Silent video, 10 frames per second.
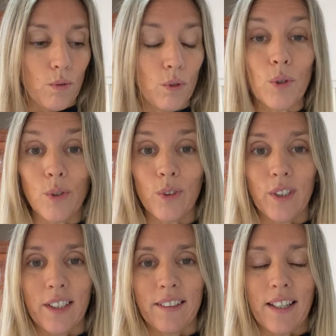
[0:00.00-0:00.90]
do
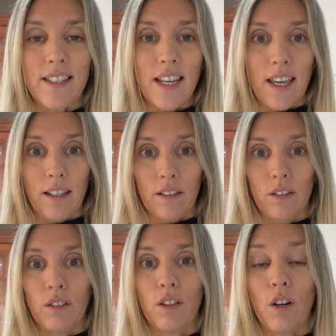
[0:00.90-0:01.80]
that day
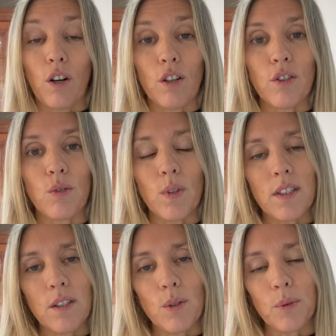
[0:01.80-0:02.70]
on August
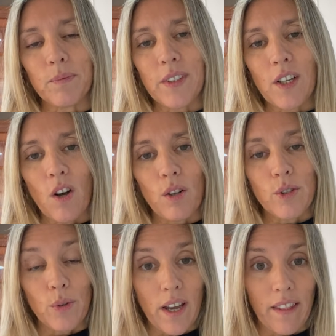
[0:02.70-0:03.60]
22.
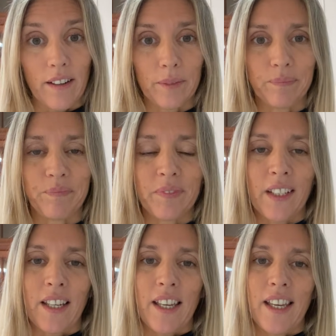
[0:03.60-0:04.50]
Altogether,
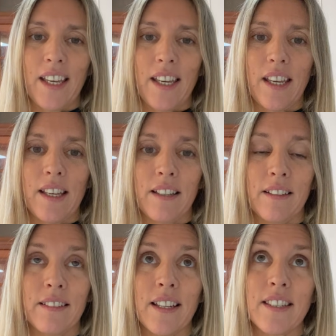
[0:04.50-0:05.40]

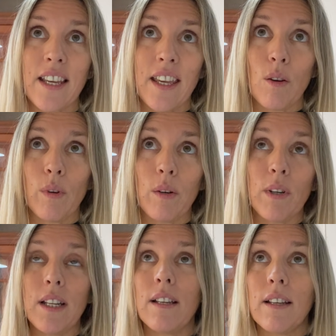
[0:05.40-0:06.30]
that day we
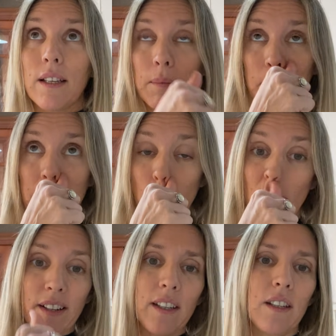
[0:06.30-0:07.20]
will be
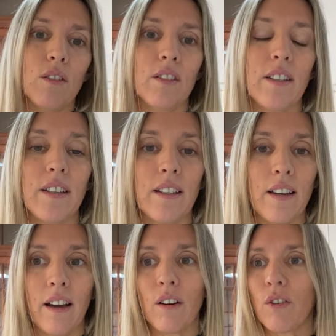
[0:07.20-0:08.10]
working on the
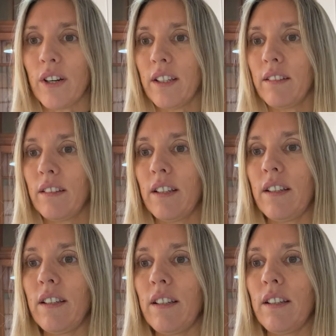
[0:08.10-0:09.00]
anchoring
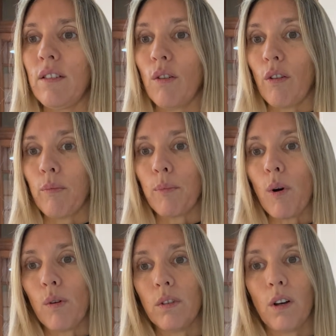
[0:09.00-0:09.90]
the North
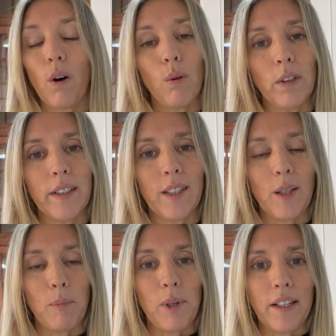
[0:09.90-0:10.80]
Pole, holding
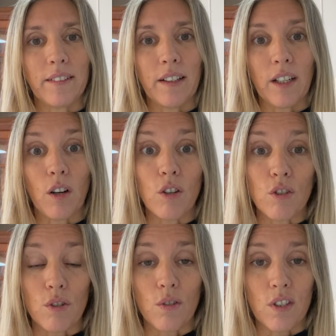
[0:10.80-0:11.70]
the planetary
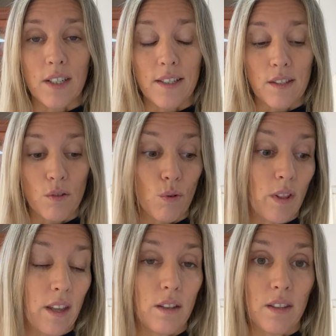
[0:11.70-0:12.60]
consciousness through
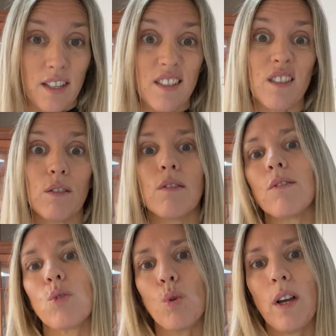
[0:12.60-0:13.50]
these
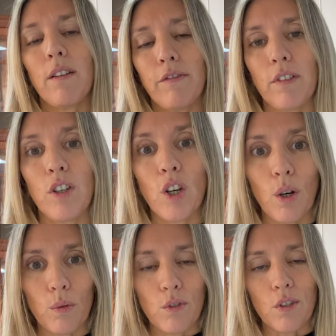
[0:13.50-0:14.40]
12
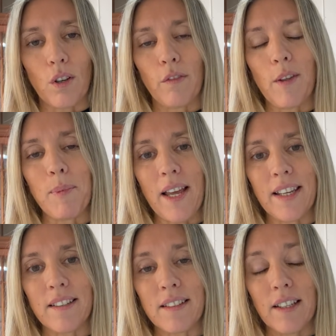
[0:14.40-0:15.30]
nodes of the
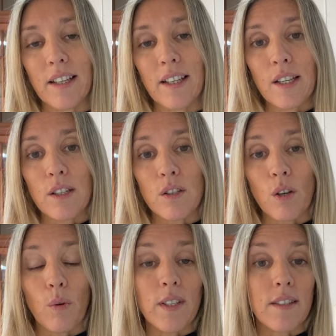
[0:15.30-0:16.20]
planet.
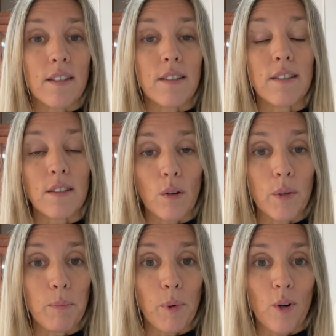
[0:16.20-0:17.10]
So it's so
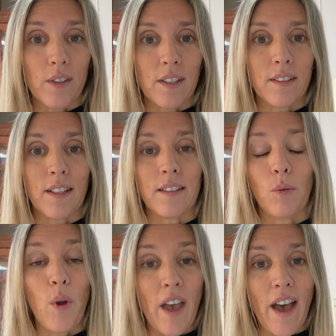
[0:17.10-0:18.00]
important
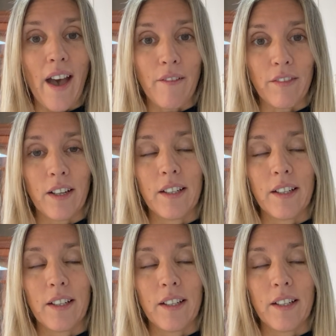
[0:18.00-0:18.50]
that we have